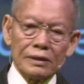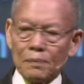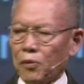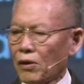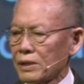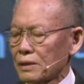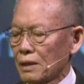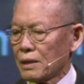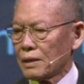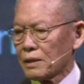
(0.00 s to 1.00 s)
The point,
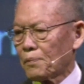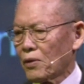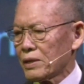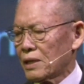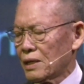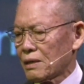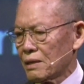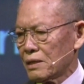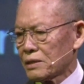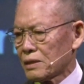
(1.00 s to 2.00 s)
the point here
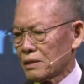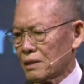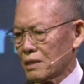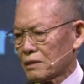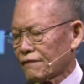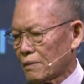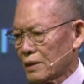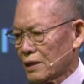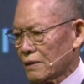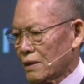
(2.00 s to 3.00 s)
is this, from
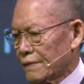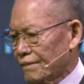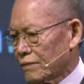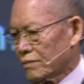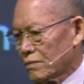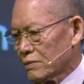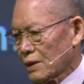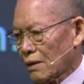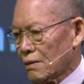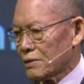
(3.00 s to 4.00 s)
a
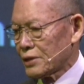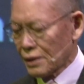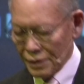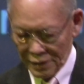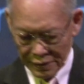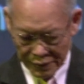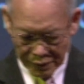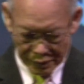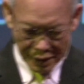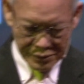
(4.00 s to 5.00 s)
psychological
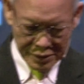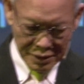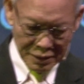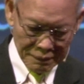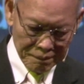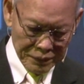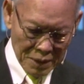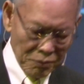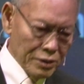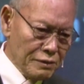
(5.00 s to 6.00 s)
counseling
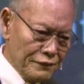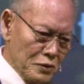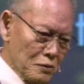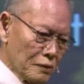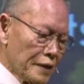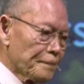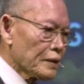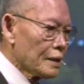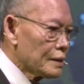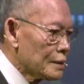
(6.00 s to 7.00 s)
point of view,
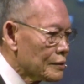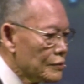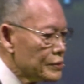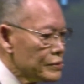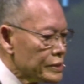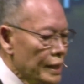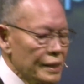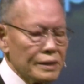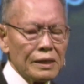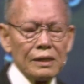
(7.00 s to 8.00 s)
there are those who
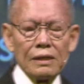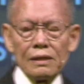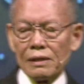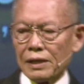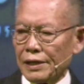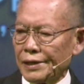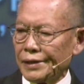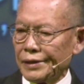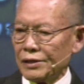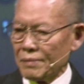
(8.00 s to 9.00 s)
say
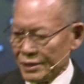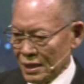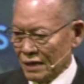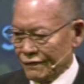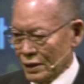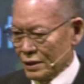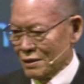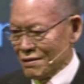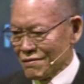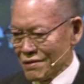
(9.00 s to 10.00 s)
uh, you must have a
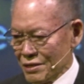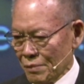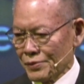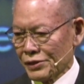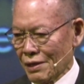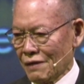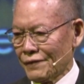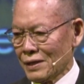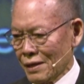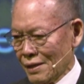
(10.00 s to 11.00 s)
degree of self
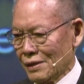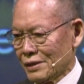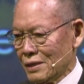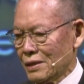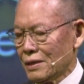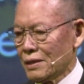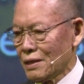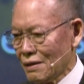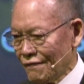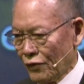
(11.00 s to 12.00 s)
and healthy
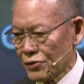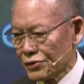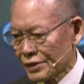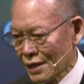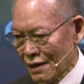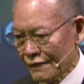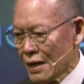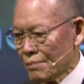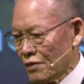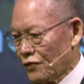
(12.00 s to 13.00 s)
love for yourself
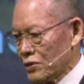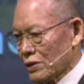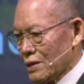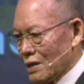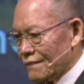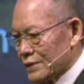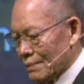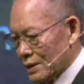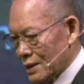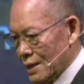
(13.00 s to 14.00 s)
before you can love
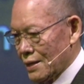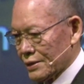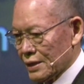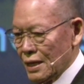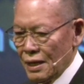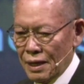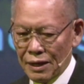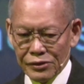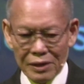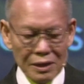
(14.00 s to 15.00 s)
somebody else.
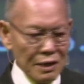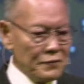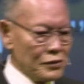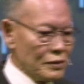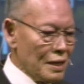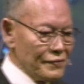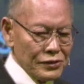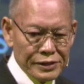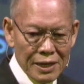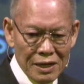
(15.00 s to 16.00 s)
Actually, if you don't love
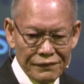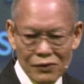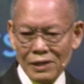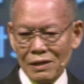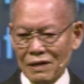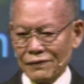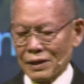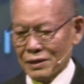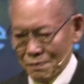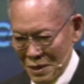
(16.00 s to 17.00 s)
yourself, you can love
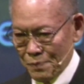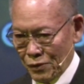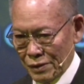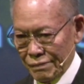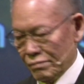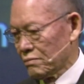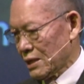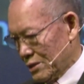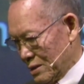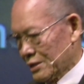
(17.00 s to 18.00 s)
other people.
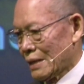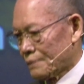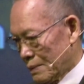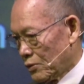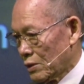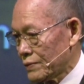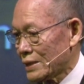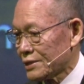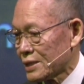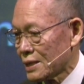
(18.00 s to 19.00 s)
That's acceptable. We
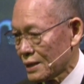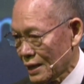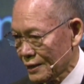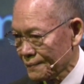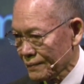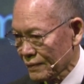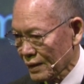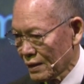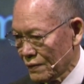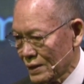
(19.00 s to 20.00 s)
understand that.
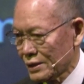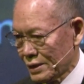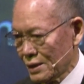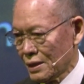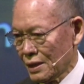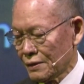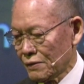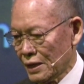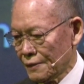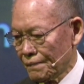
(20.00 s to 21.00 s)
We understand that,
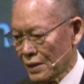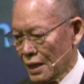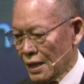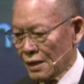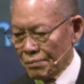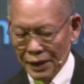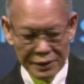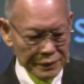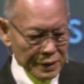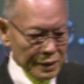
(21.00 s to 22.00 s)
right? But,